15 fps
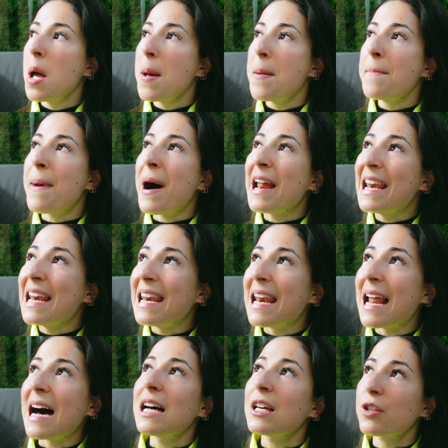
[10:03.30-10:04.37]
my
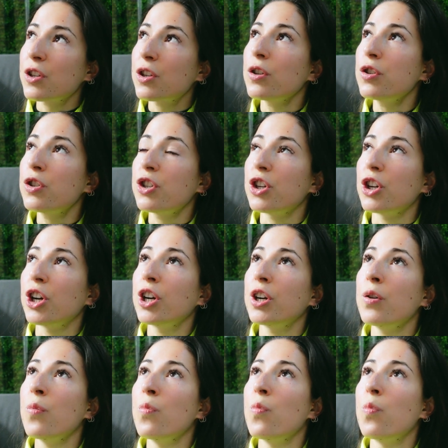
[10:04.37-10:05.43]
last
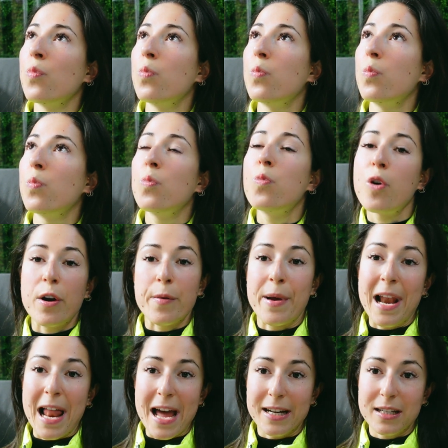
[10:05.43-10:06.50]
concern were
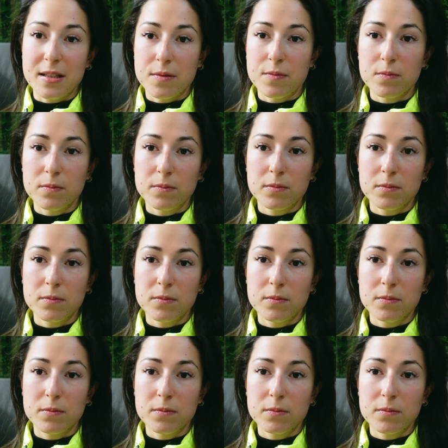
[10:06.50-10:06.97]
my legs.